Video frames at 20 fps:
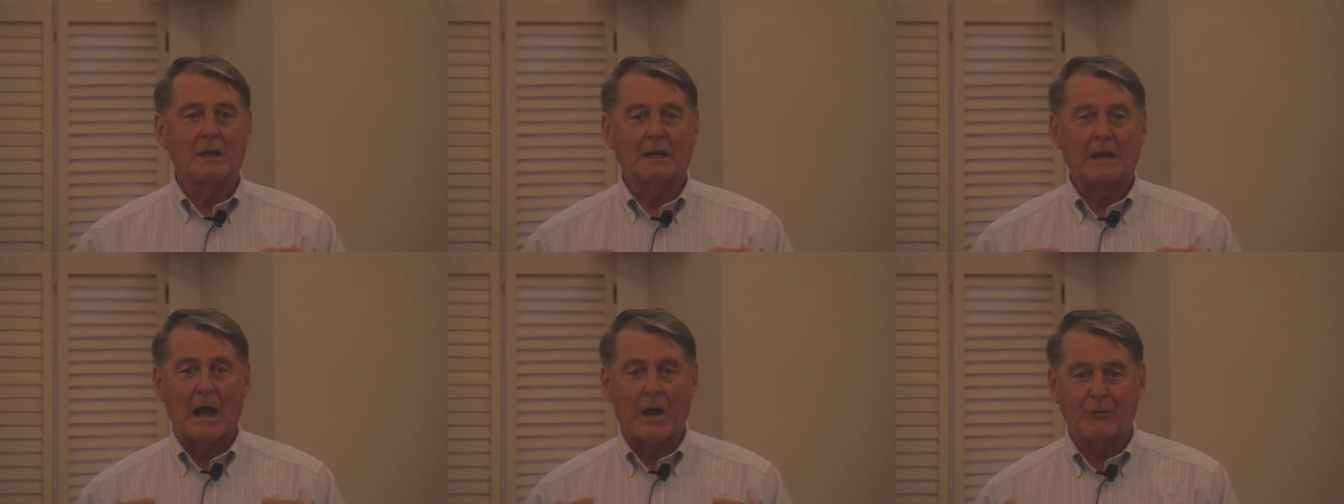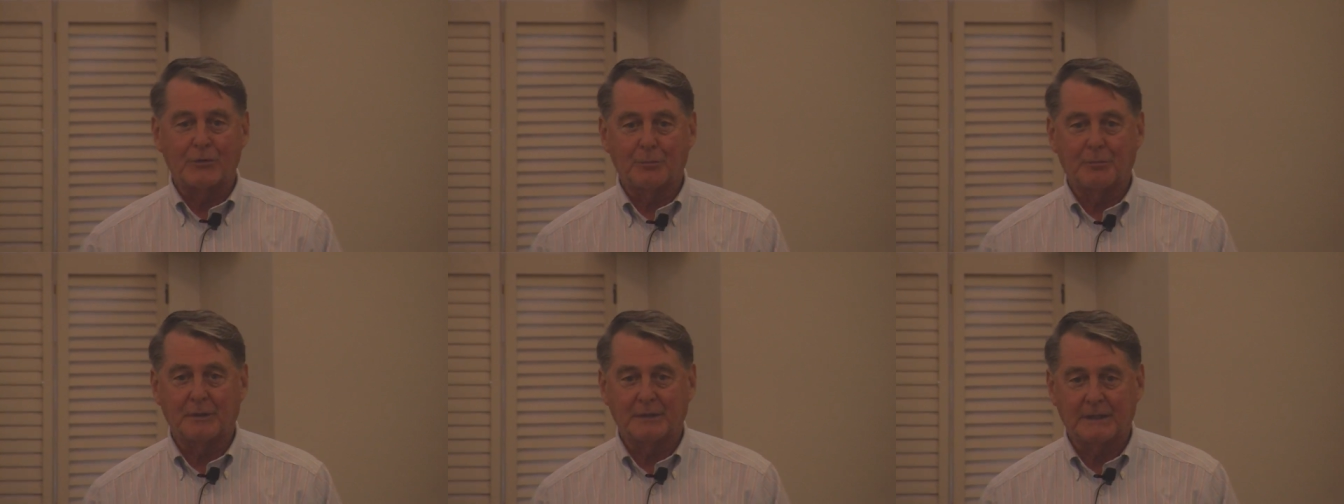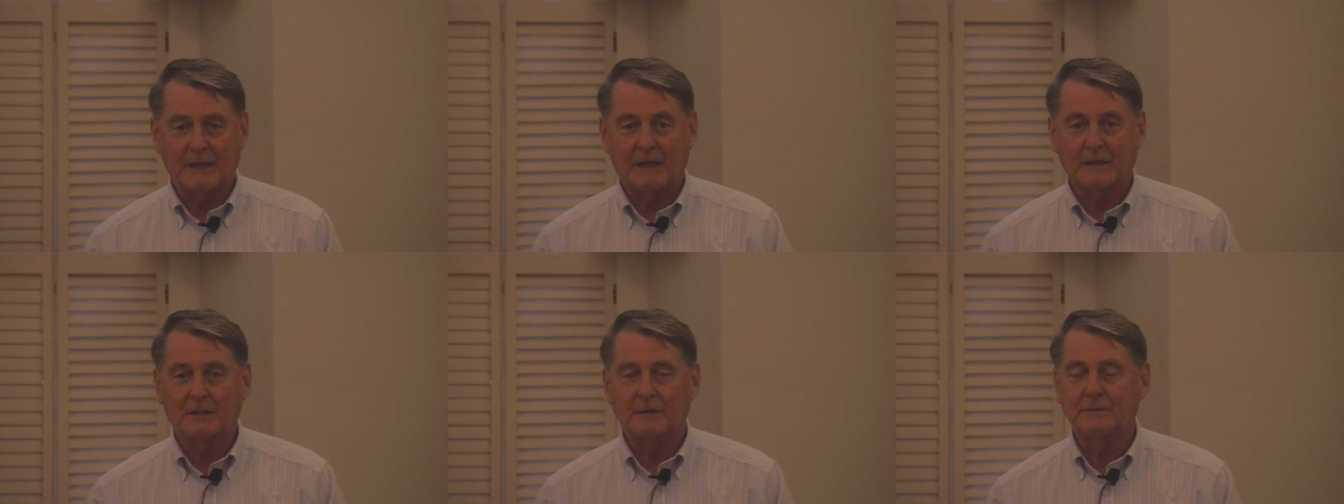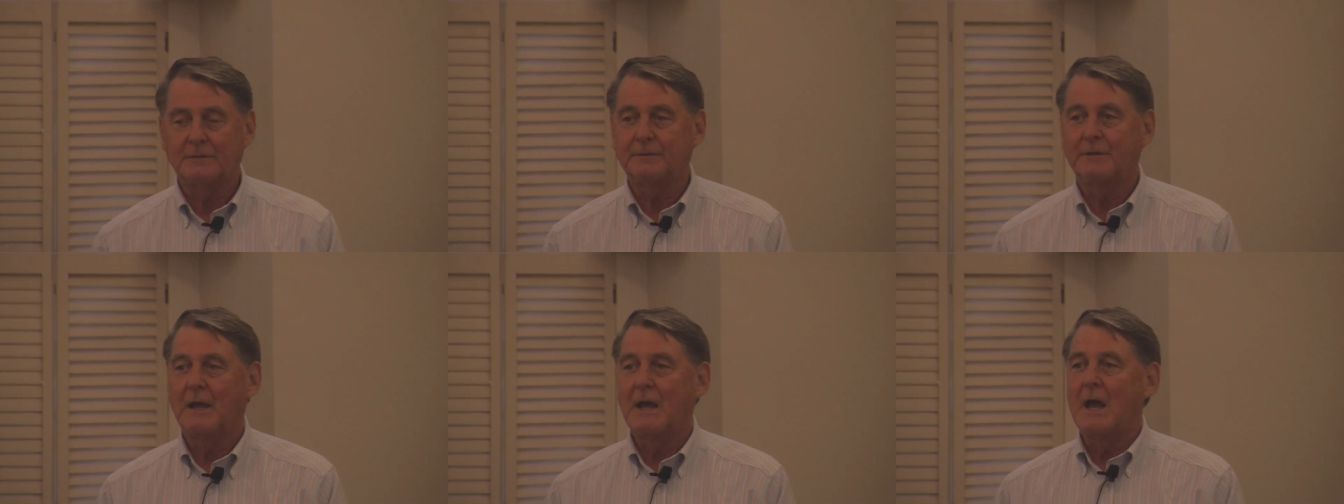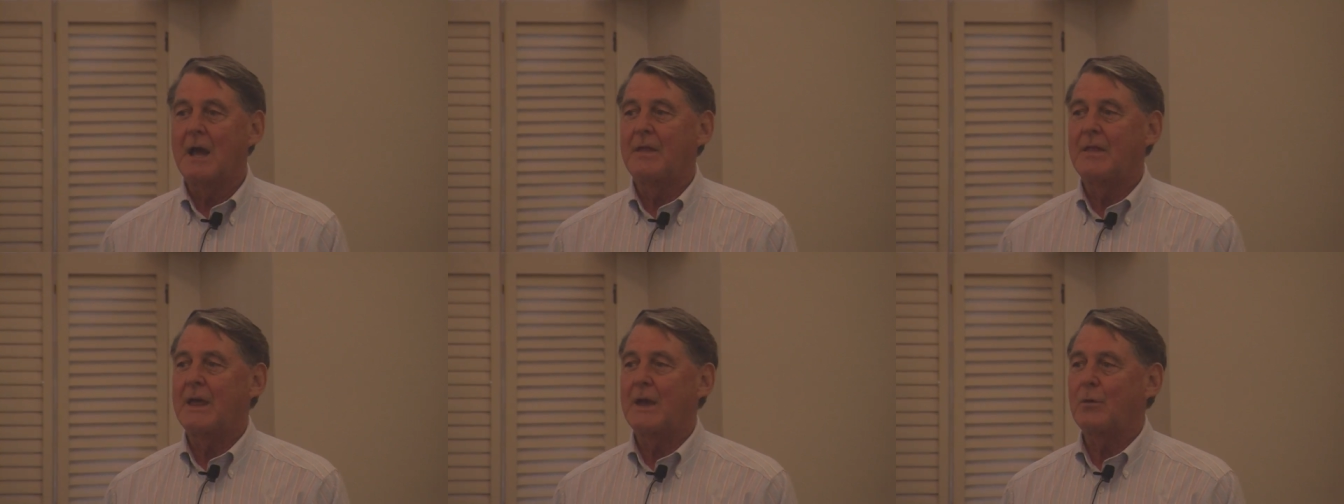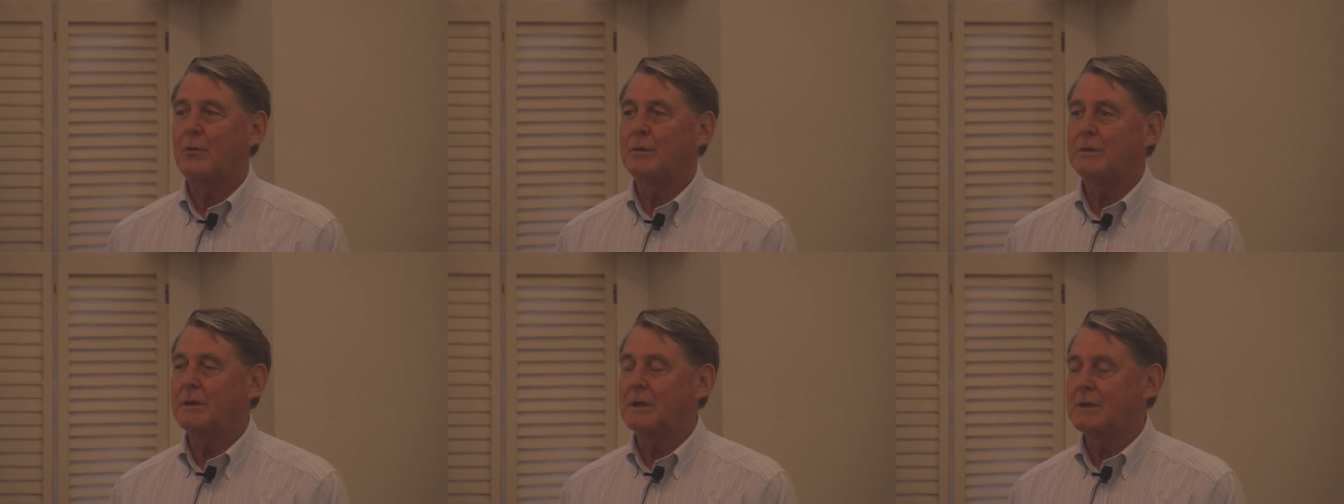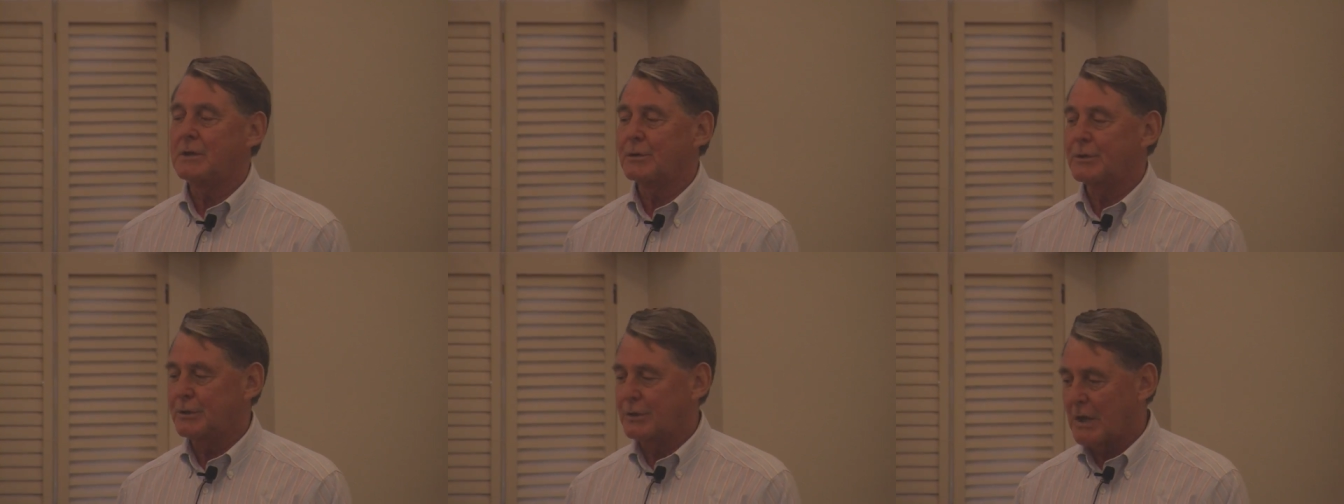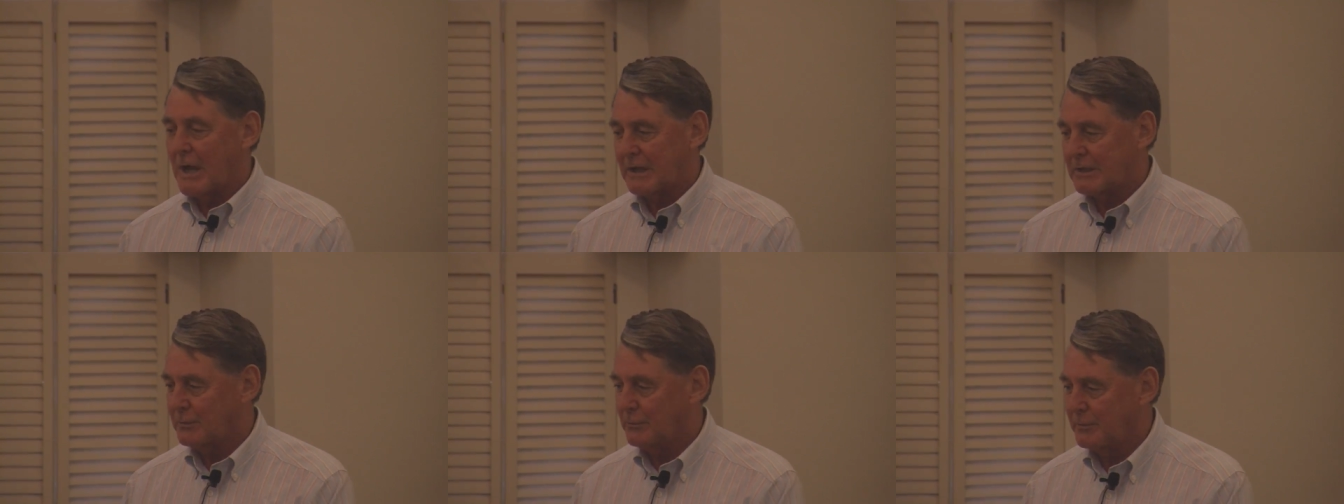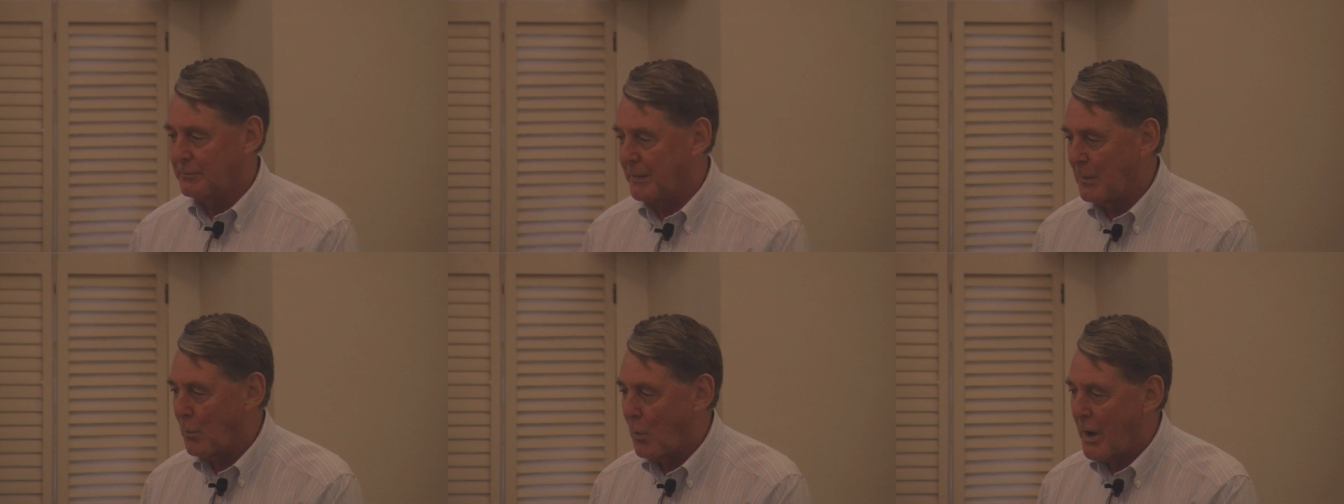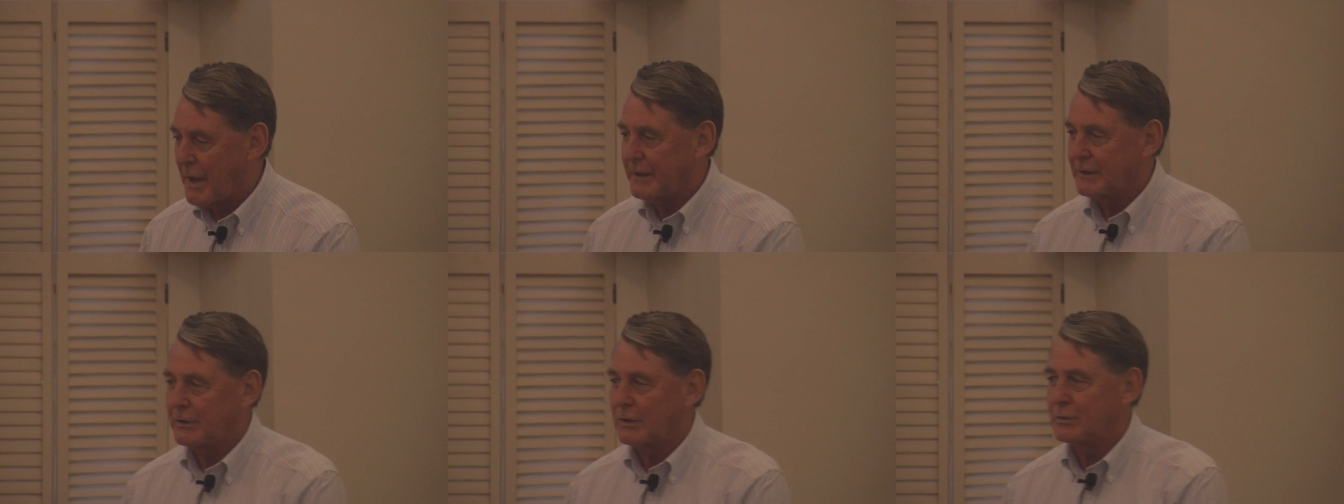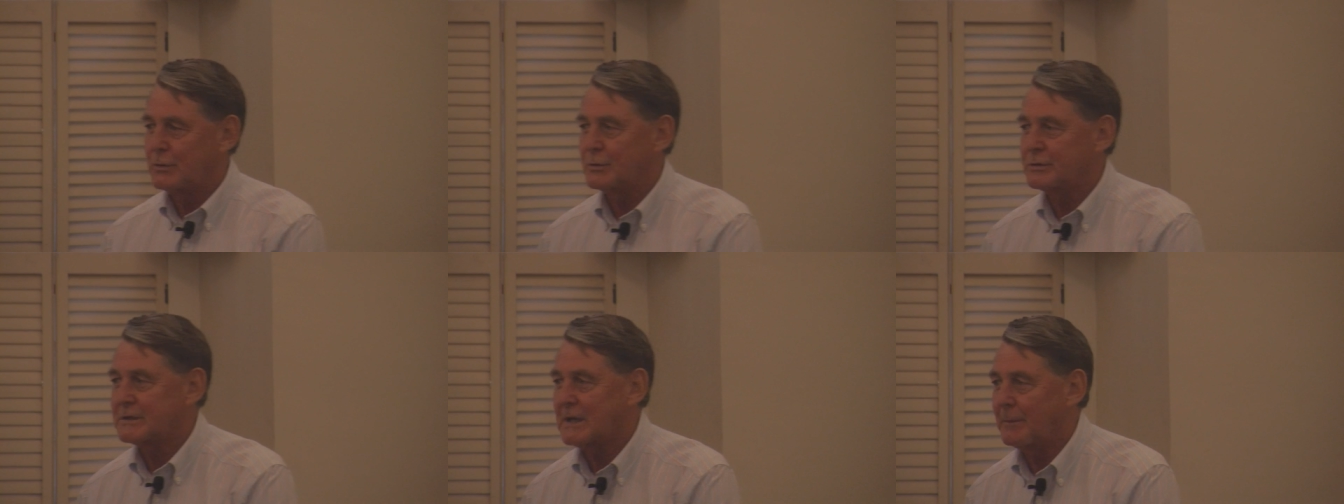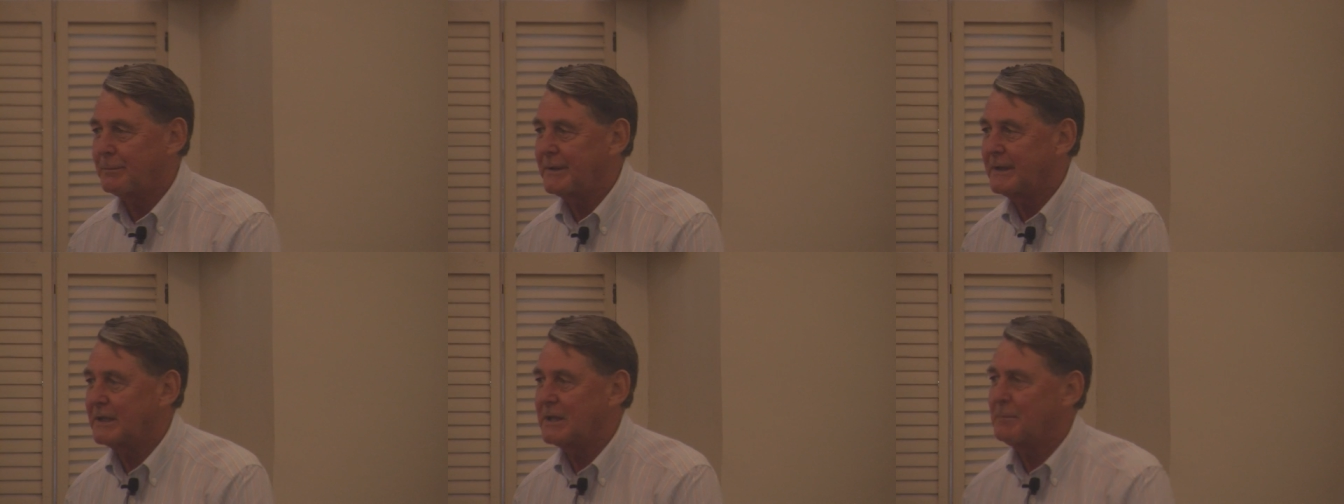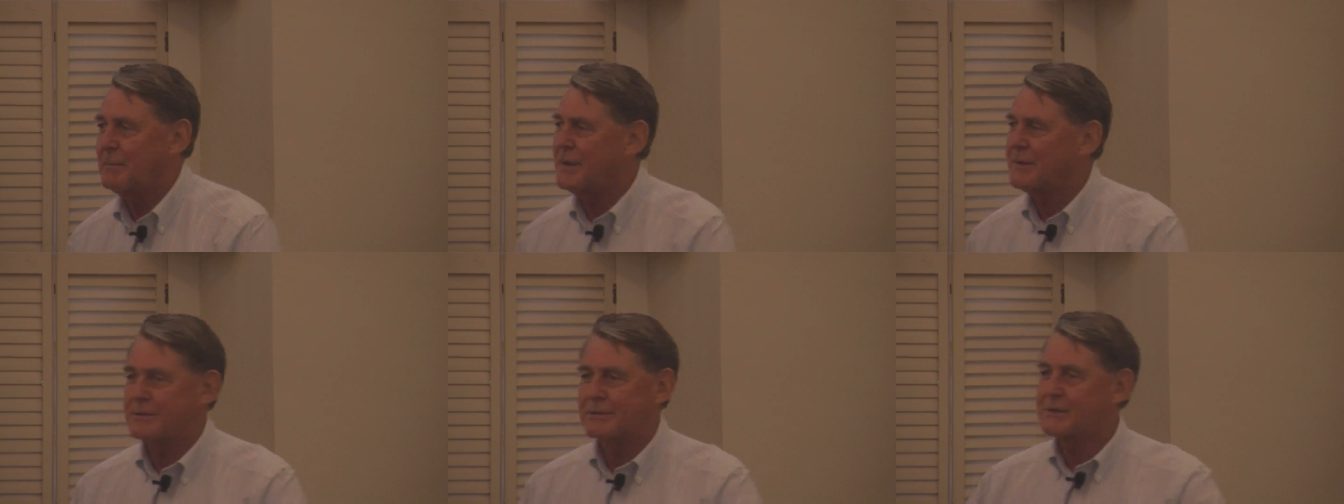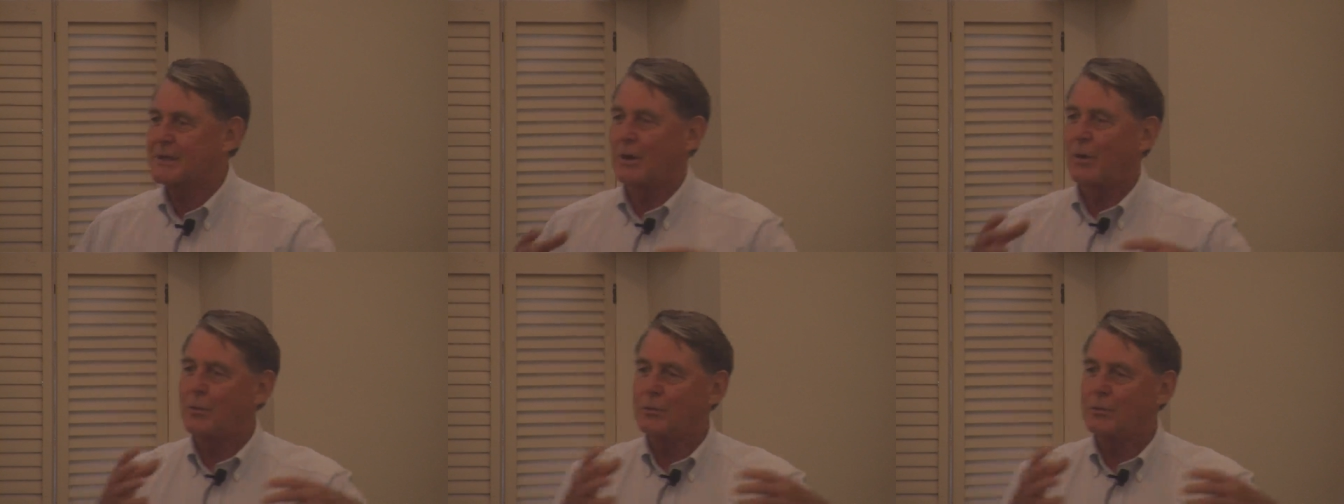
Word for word: counterproductive. They would, you know, the doctor would be wanting to do something and the mother say,